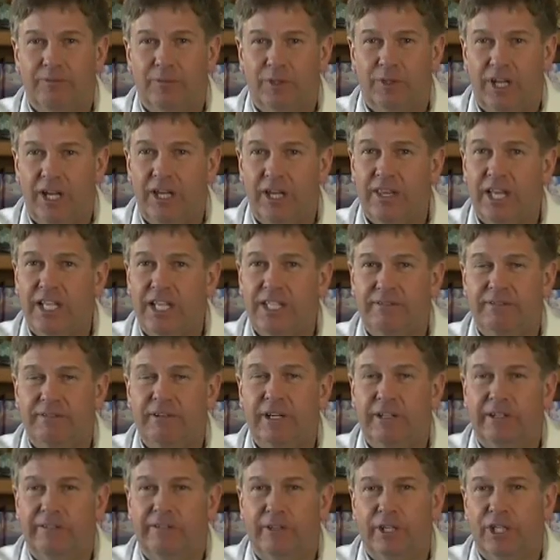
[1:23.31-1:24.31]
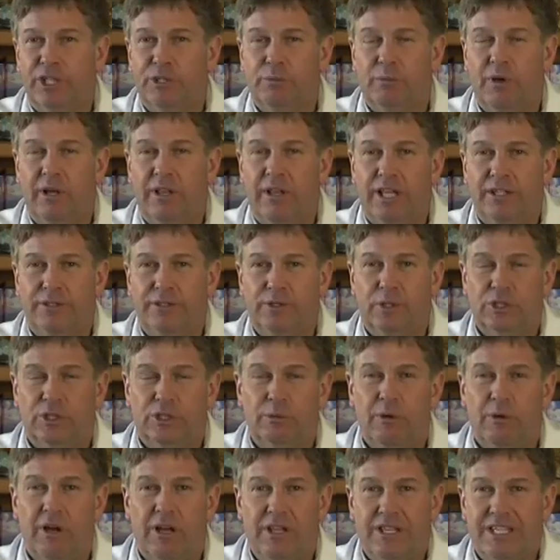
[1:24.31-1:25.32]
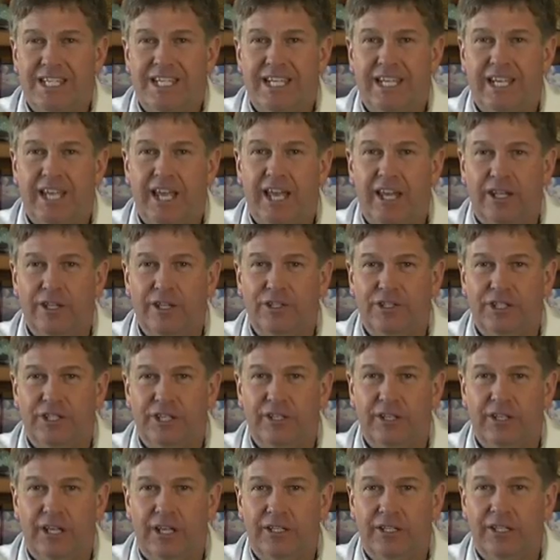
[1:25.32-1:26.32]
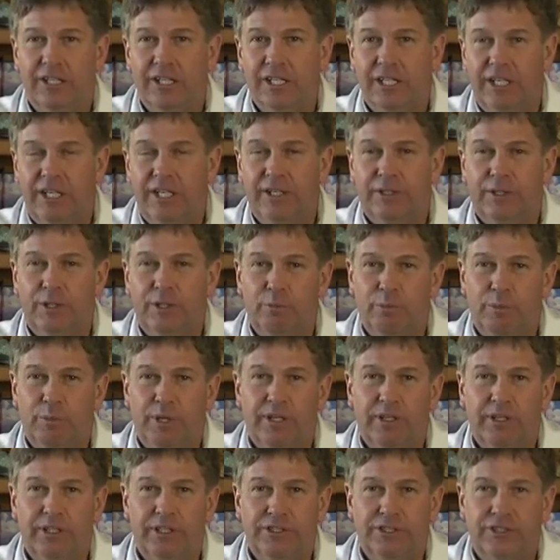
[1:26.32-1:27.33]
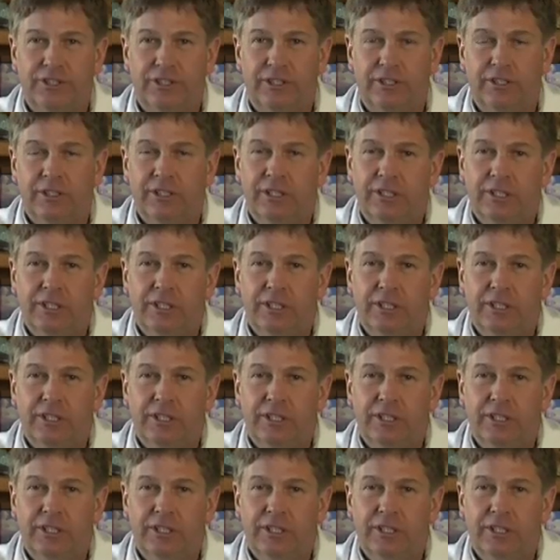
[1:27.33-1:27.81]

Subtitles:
Okay, that's very small. That's so small that you can't see that. In comparison,